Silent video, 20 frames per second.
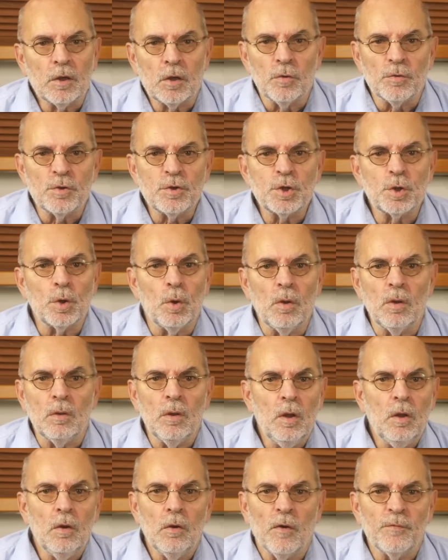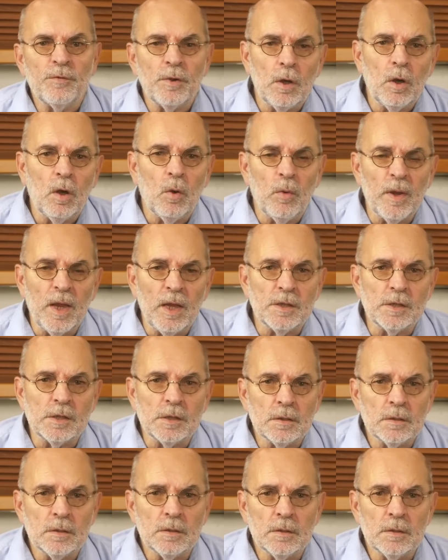control of the low end.